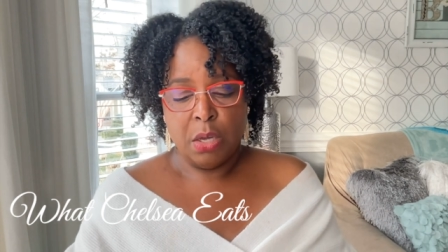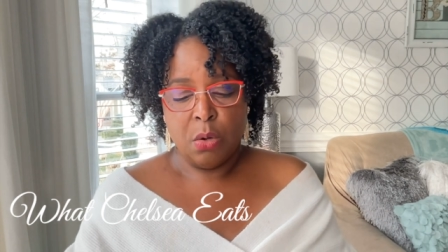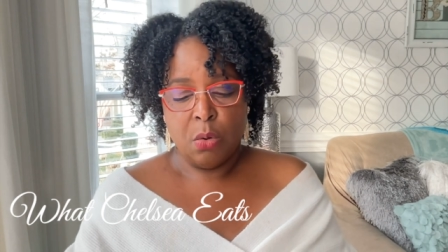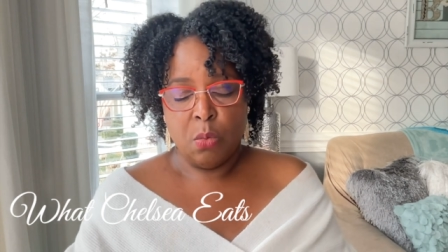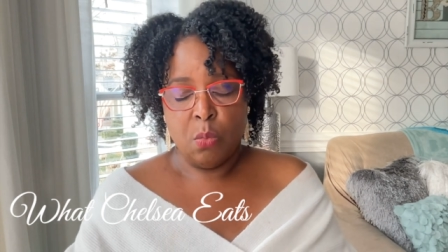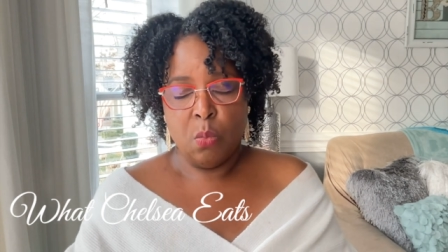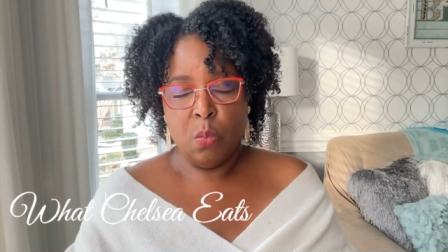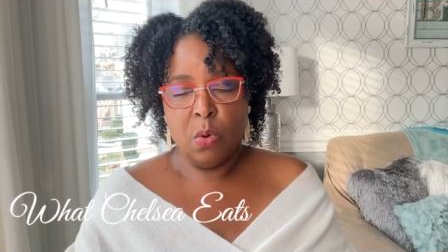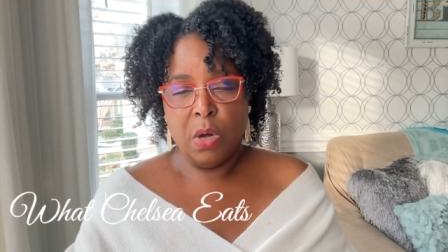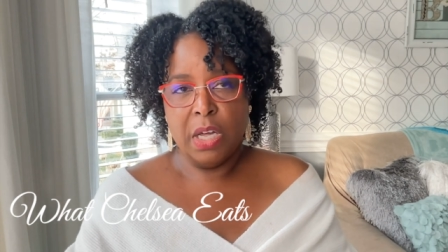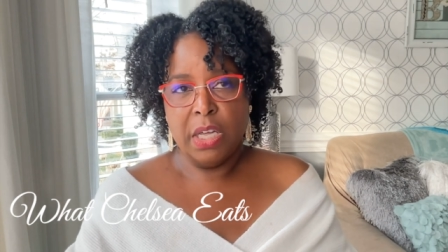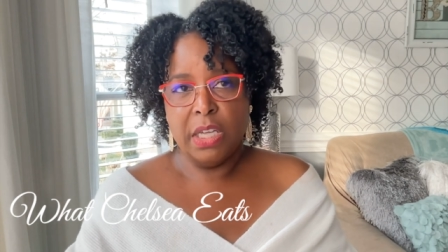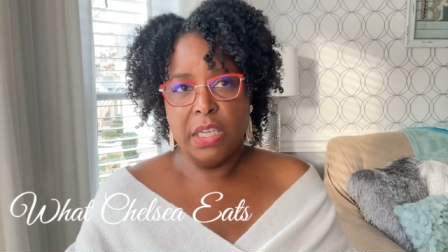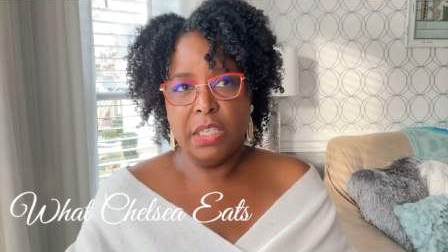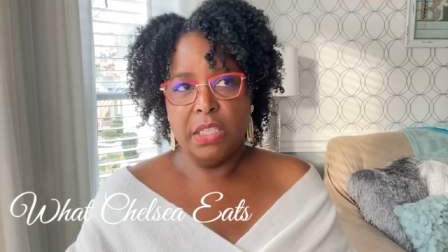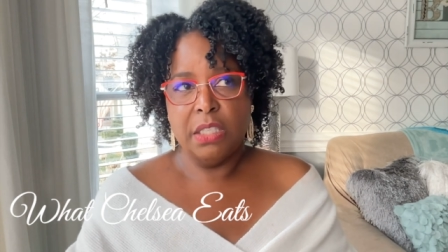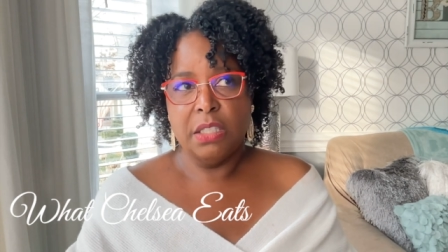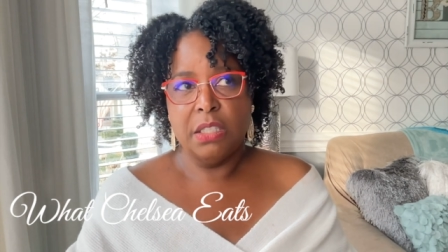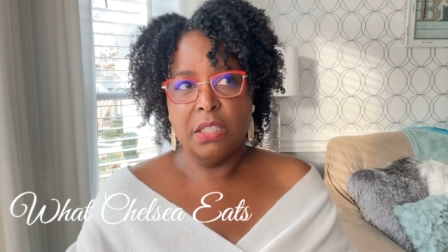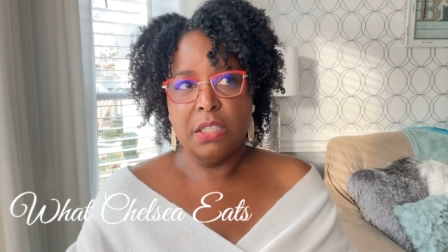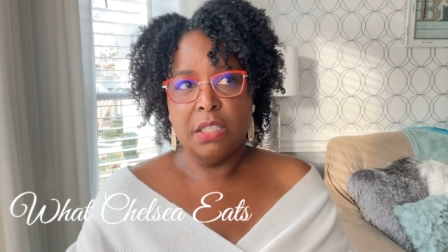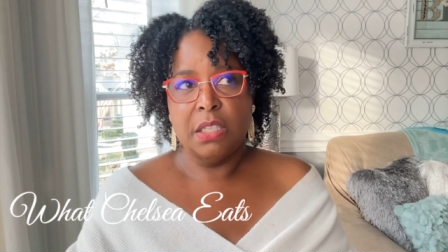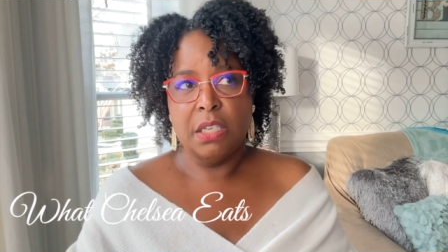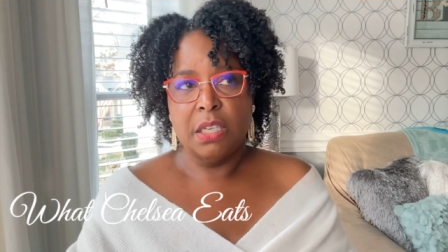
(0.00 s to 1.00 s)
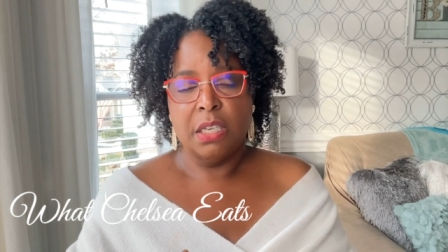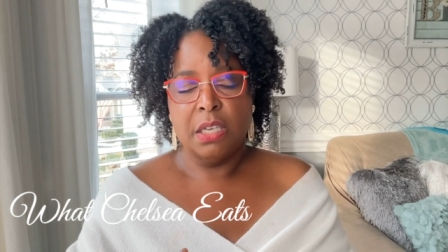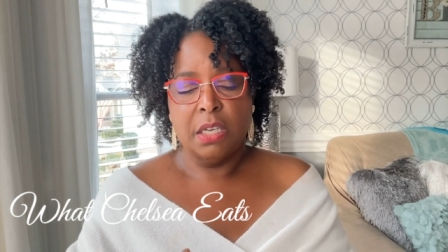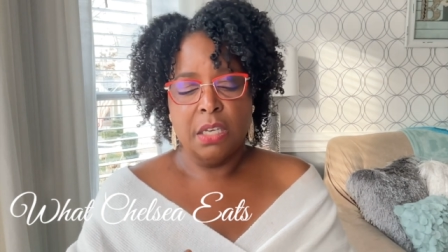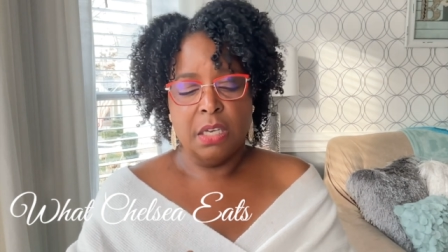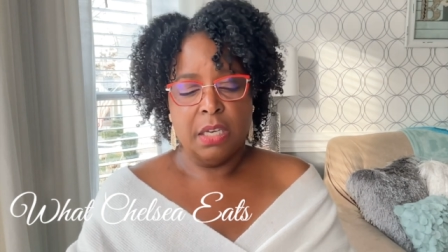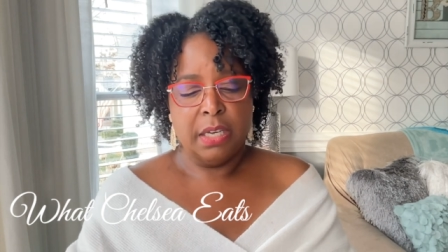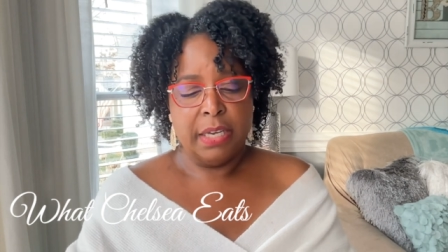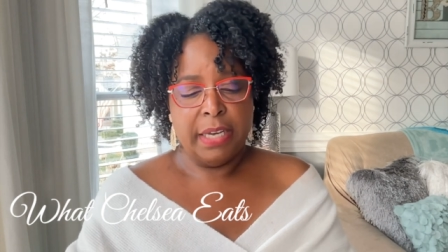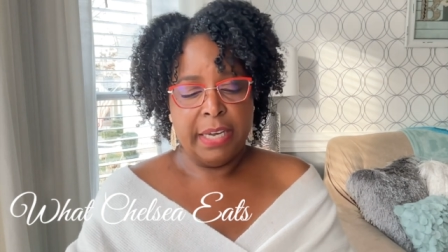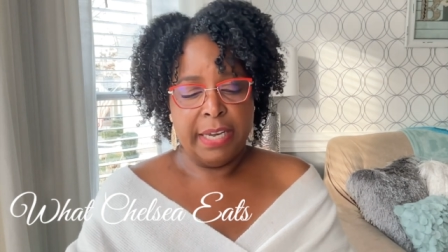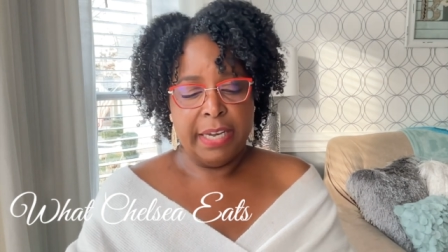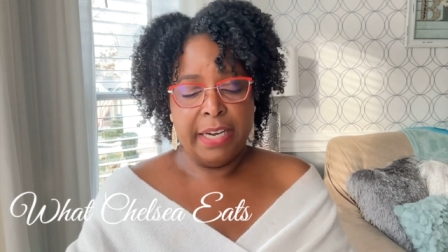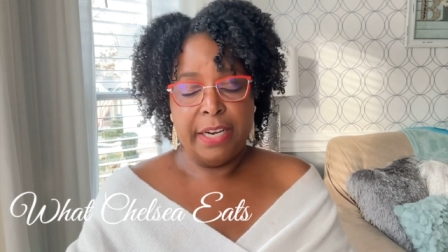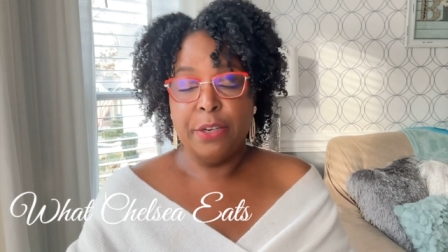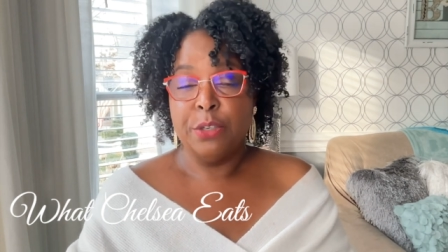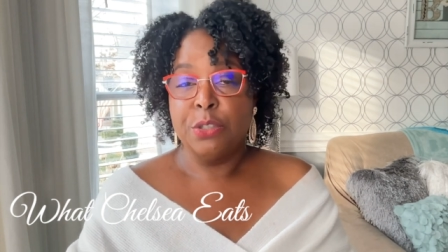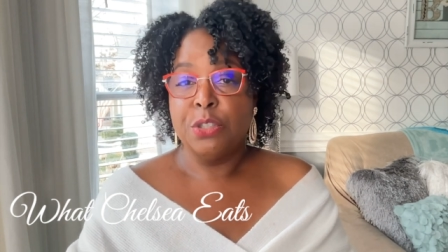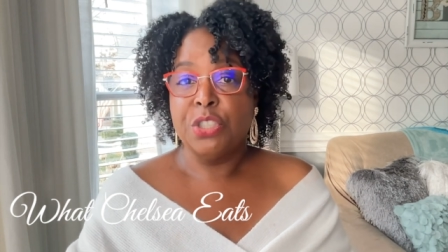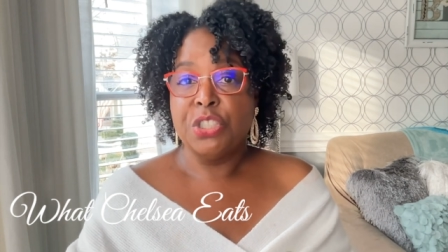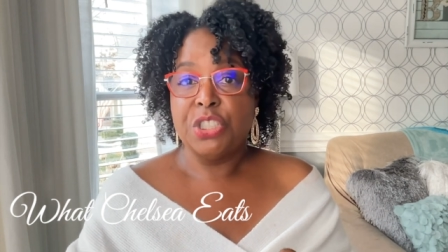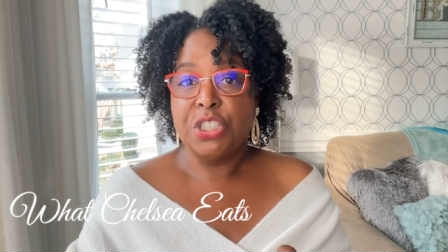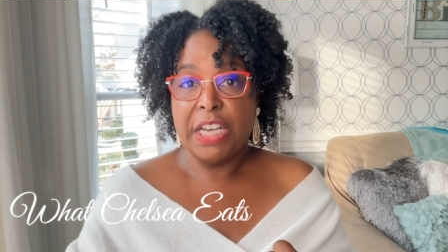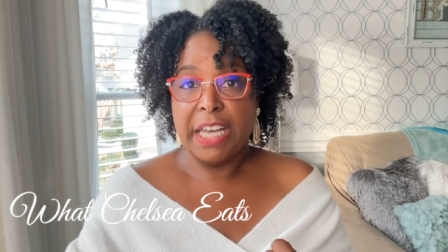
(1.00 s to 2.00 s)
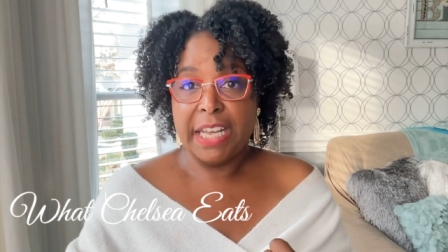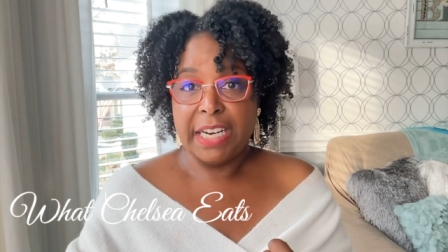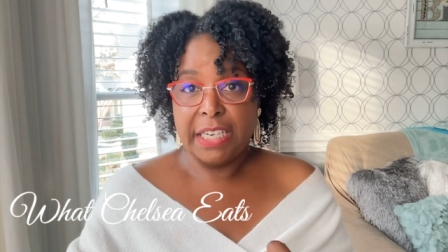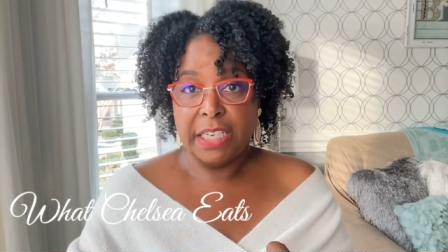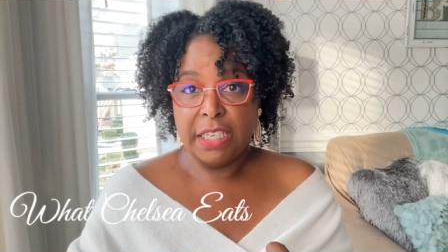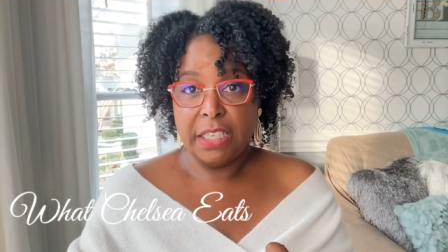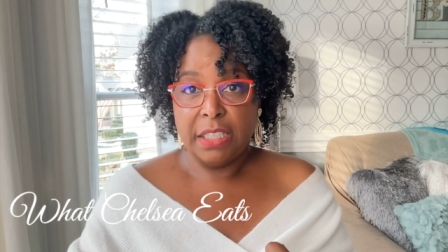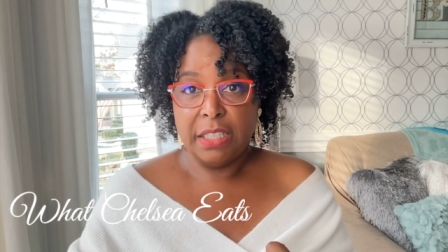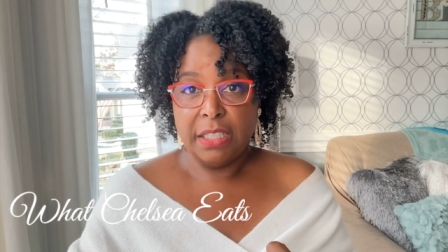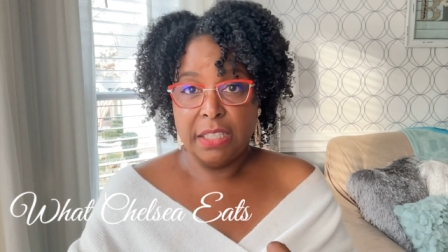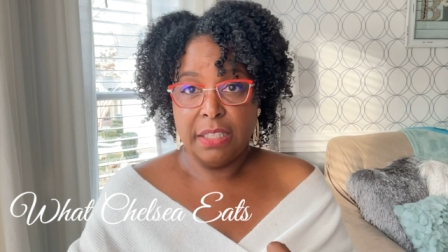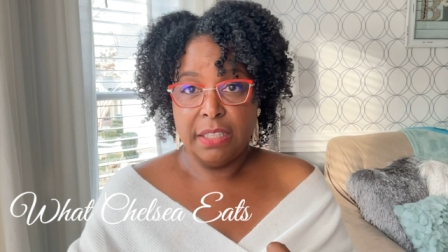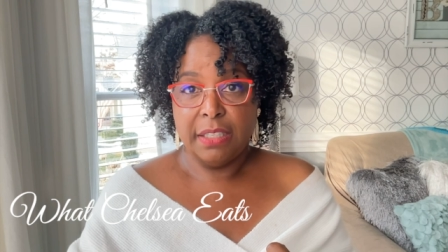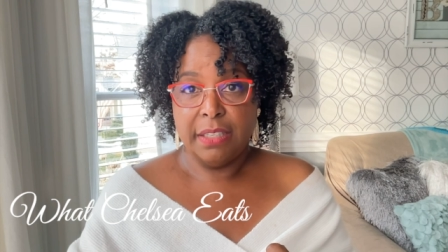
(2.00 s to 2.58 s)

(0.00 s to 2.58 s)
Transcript: was hair shedding.